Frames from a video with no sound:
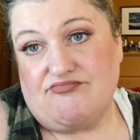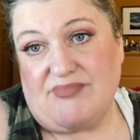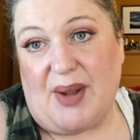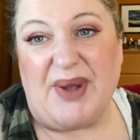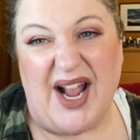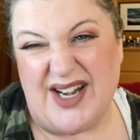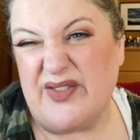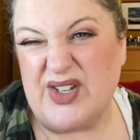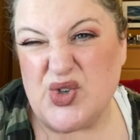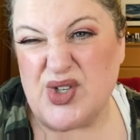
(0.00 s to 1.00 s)
I'm kind
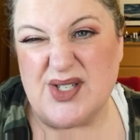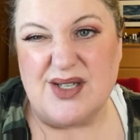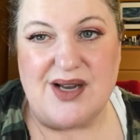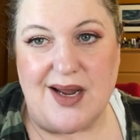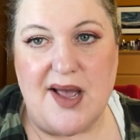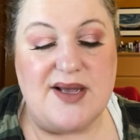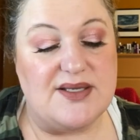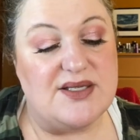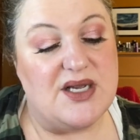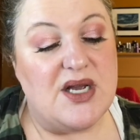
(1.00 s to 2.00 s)
of interested, I
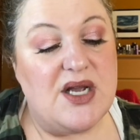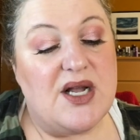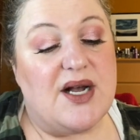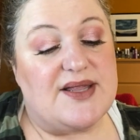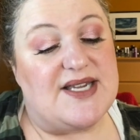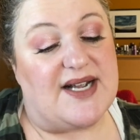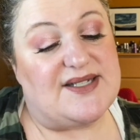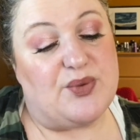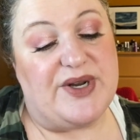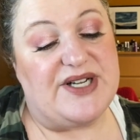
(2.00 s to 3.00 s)
guess. The
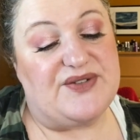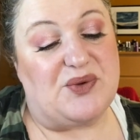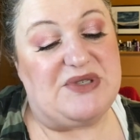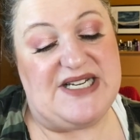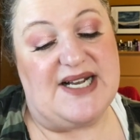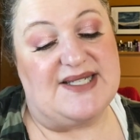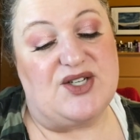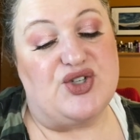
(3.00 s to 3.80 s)
next one is from DS and